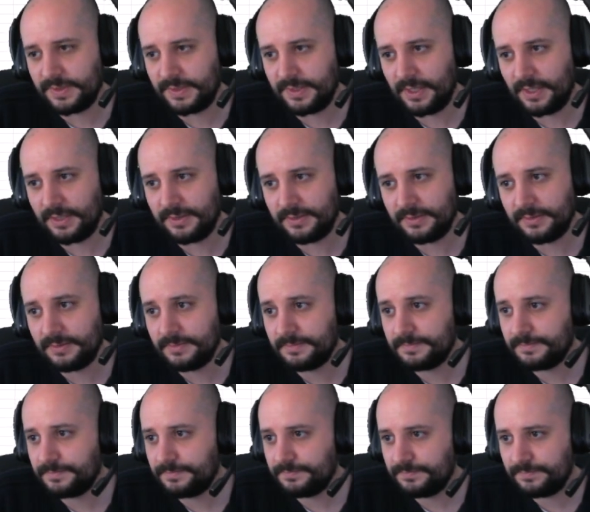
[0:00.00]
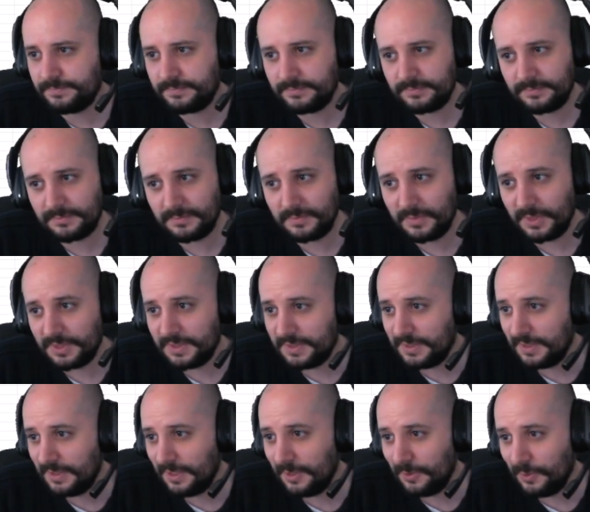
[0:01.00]
done, but
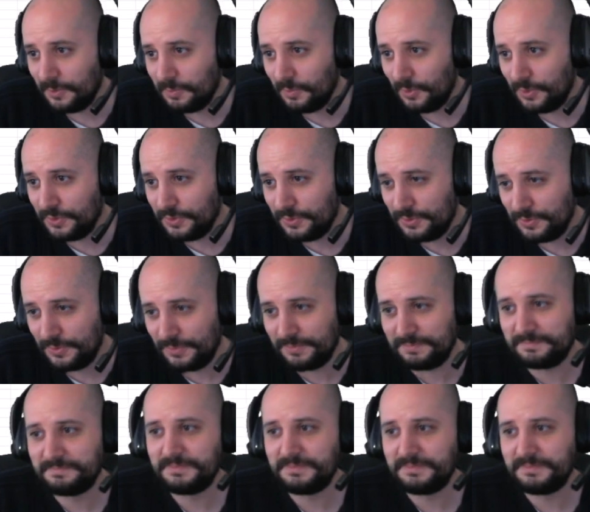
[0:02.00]
still a lot more to do.